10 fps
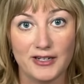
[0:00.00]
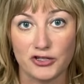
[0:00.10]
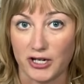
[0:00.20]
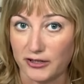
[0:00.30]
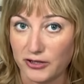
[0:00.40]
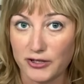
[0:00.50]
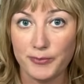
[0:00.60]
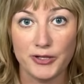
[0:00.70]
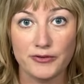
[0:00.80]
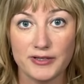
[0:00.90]
childhood
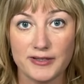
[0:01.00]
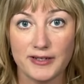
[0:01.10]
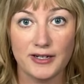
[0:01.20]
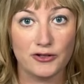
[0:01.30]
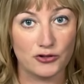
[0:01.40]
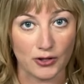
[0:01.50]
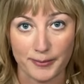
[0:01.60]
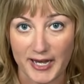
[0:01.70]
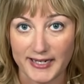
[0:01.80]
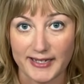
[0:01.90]
abuse,
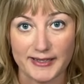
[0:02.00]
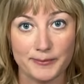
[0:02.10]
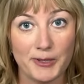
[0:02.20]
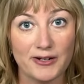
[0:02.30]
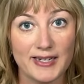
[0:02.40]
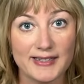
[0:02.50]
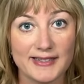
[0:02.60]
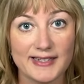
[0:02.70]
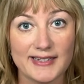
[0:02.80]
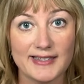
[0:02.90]
traumatic
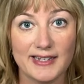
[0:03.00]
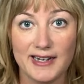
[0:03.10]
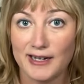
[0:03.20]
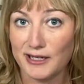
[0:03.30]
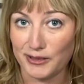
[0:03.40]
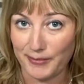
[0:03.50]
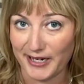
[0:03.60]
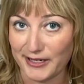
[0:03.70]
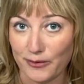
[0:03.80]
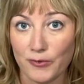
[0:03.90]
experiences, a
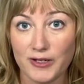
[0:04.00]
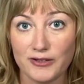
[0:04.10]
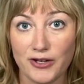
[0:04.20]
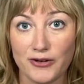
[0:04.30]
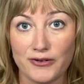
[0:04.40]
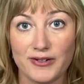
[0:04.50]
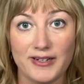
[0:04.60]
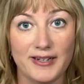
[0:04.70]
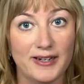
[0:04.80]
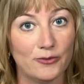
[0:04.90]
demanding workload,
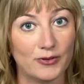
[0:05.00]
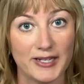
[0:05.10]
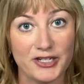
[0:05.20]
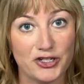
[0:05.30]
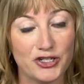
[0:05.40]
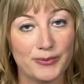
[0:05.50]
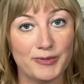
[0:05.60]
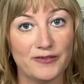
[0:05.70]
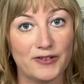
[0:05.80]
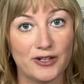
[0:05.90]
relationship
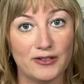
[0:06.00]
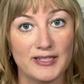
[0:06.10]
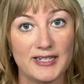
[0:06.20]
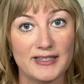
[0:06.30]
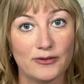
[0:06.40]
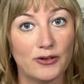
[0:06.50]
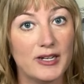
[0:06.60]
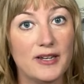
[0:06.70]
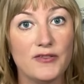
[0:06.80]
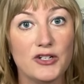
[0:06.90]
difficulties, or
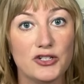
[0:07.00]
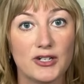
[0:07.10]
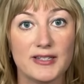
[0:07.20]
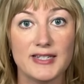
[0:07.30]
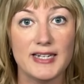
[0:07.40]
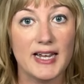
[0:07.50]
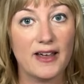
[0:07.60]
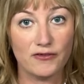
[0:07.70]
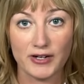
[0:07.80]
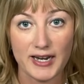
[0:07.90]
even just the
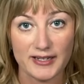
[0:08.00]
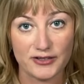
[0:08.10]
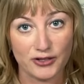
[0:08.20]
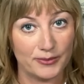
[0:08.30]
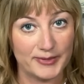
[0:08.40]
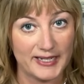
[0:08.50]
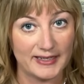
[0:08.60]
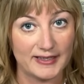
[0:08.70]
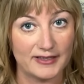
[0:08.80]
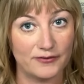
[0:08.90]
everyday
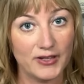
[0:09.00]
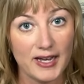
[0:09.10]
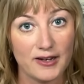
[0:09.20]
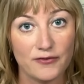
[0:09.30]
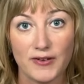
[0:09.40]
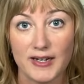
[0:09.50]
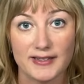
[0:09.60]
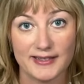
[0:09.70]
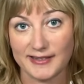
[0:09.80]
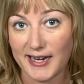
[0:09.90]
circumstances of life in a
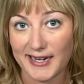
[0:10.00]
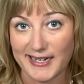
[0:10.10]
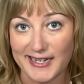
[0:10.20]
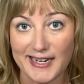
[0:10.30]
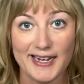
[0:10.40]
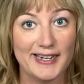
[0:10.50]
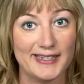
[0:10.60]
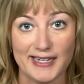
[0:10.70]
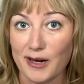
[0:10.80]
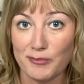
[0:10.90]
society
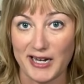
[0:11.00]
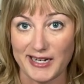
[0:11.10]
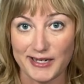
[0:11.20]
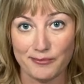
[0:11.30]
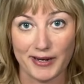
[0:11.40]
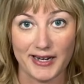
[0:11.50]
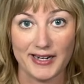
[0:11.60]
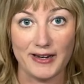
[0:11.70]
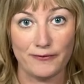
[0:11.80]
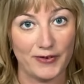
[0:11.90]
dominated by
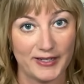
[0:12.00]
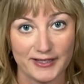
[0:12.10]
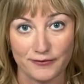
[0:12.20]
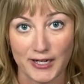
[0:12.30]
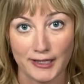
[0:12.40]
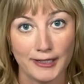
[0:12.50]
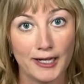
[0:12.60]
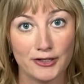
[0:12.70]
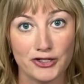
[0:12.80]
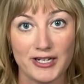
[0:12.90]
invasive
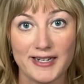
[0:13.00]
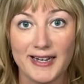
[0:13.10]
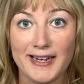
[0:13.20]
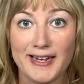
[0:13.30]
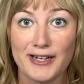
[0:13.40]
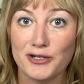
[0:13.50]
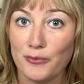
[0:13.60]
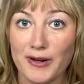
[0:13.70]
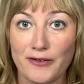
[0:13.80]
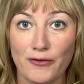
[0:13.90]
technology, a
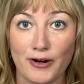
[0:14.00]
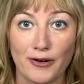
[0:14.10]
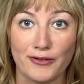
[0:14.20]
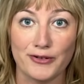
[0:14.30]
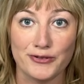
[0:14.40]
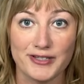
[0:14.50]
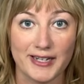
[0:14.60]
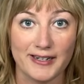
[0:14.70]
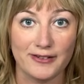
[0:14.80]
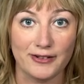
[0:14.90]
24-hour news
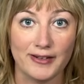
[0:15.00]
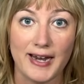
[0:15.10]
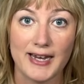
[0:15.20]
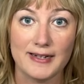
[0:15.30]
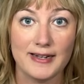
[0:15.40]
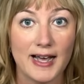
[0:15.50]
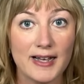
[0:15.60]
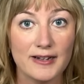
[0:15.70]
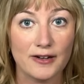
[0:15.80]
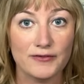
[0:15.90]
cycle, and not
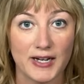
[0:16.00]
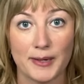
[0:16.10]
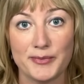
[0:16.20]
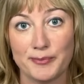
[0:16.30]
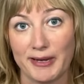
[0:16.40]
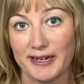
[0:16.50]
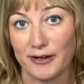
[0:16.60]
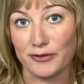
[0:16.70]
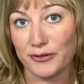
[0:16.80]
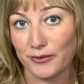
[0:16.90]
enough time spent
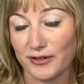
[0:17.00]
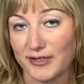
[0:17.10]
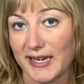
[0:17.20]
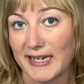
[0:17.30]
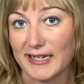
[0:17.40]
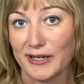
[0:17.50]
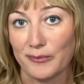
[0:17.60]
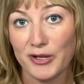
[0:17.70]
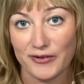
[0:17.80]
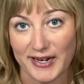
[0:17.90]
outdoors and in
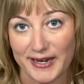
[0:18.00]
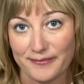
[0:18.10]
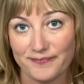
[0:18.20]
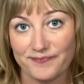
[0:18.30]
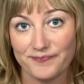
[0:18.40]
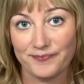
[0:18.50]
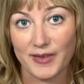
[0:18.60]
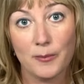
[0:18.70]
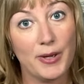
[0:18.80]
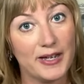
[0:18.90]
community.
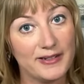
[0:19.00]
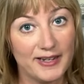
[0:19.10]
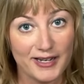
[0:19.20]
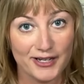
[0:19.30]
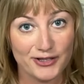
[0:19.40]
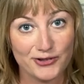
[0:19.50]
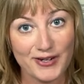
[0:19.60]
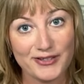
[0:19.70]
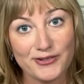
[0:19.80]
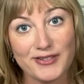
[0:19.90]
But
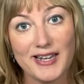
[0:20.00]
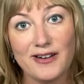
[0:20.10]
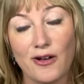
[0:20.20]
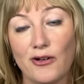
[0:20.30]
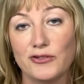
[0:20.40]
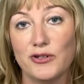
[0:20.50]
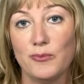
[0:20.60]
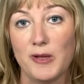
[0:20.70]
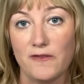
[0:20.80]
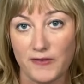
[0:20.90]
stressors can also
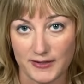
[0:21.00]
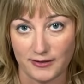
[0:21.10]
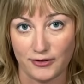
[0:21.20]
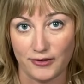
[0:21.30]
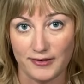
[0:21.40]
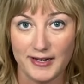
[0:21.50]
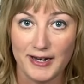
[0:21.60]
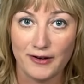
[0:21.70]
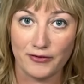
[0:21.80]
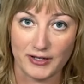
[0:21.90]
be physical.
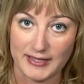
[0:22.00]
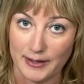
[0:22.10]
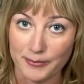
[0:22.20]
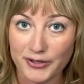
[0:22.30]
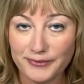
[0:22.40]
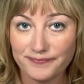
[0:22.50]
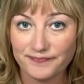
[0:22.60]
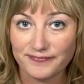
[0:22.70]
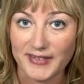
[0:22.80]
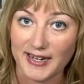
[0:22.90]
For example,
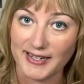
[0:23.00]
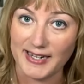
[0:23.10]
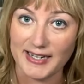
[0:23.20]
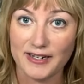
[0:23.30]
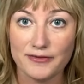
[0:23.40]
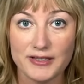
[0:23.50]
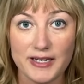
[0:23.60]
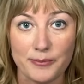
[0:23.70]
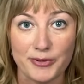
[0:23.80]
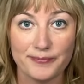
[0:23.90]
not getting enough
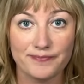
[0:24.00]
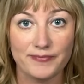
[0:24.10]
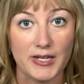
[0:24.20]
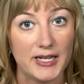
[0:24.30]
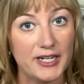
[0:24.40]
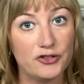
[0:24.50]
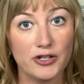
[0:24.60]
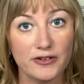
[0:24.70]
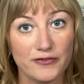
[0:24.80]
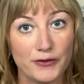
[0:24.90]
sleep, eating
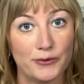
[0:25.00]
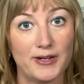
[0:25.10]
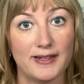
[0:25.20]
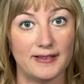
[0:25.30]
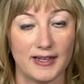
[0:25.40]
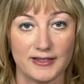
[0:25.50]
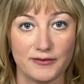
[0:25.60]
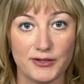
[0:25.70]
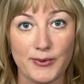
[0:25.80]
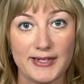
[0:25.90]
junk food and lots of
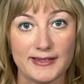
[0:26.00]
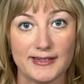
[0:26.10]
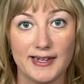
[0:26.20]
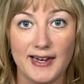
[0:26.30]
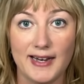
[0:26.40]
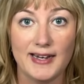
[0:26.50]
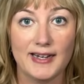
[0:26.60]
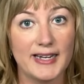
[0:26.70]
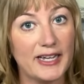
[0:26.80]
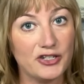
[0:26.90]
sweets,
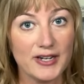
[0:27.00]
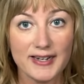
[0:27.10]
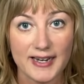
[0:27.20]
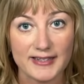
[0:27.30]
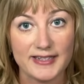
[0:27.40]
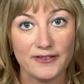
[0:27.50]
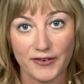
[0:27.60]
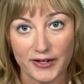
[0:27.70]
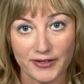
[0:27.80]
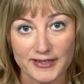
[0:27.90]
catching a nasty
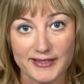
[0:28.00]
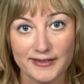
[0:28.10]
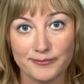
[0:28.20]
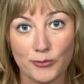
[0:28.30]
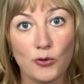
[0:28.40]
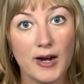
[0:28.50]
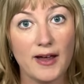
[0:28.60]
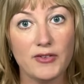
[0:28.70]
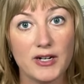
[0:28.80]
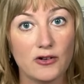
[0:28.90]
virus, or
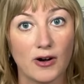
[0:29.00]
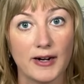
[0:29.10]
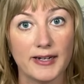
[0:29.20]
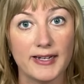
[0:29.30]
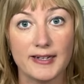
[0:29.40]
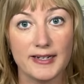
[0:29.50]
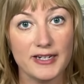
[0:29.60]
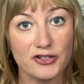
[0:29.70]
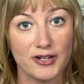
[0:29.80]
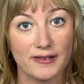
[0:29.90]
having a chronic
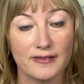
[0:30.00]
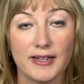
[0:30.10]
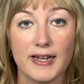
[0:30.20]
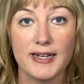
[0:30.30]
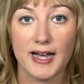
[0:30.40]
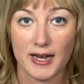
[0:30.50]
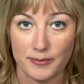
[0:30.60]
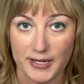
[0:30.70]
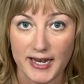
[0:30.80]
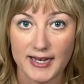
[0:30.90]
condition like
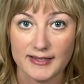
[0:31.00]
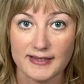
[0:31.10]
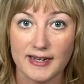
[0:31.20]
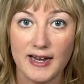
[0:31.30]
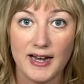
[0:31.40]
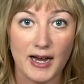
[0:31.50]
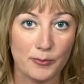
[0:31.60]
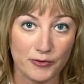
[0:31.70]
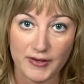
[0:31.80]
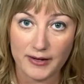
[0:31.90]
IBS,
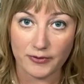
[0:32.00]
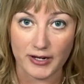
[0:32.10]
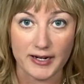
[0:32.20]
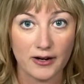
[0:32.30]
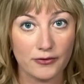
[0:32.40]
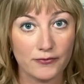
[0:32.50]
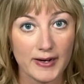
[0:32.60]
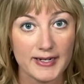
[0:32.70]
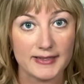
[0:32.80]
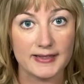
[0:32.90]
hypothyroid,
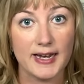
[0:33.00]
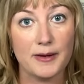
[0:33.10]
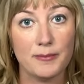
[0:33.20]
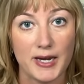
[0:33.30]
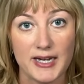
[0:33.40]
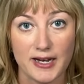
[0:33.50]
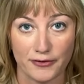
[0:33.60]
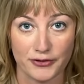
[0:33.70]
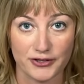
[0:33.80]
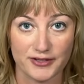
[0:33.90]
arthritis, and many
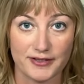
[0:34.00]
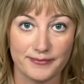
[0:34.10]
others.